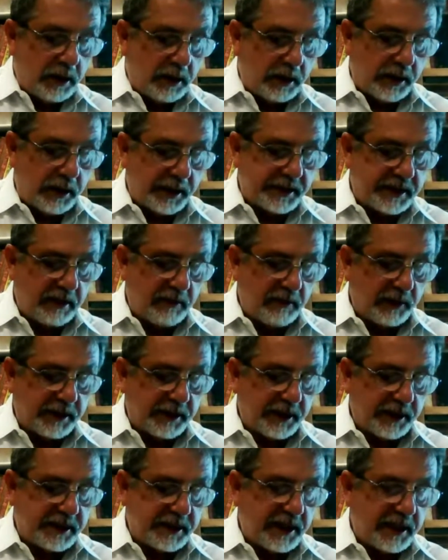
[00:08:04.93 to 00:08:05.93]
Let's see what
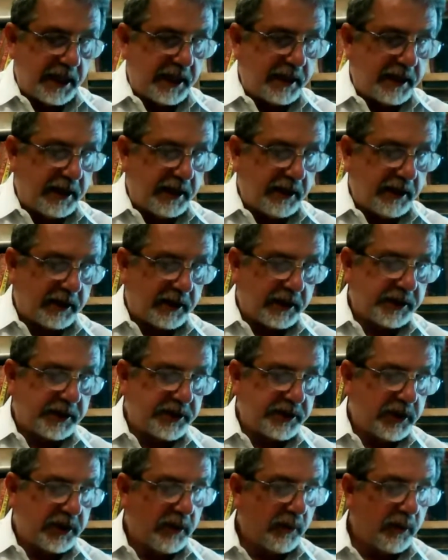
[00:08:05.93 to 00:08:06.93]
they said here, because
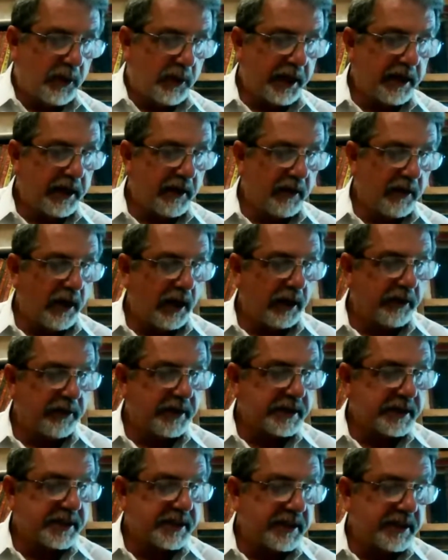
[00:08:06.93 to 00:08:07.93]
you don't want to hear all of
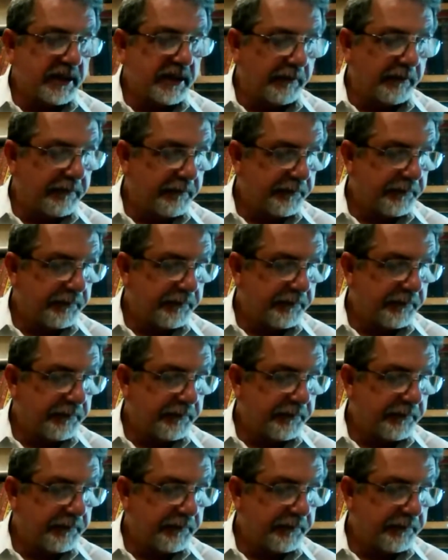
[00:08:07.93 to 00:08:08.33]
this stuff.